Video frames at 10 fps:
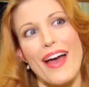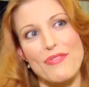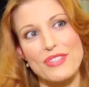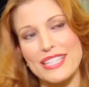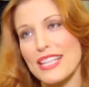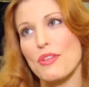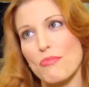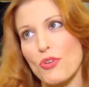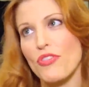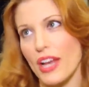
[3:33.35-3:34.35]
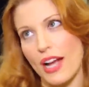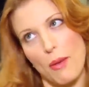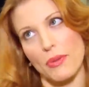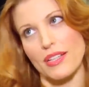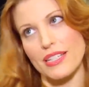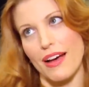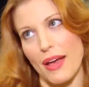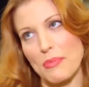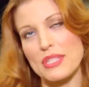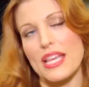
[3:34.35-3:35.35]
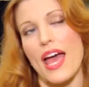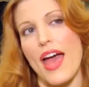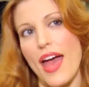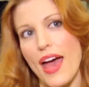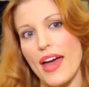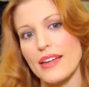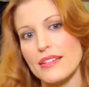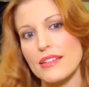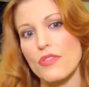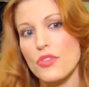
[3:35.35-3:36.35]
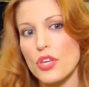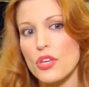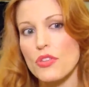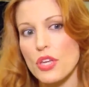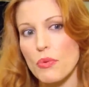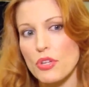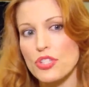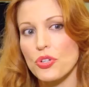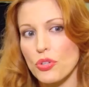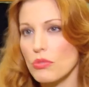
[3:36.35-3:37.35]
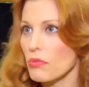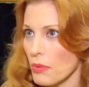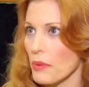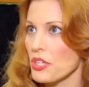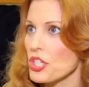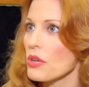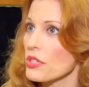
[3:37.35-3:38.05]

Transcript: I've seen the movie a couple of times, and the the original Broadway show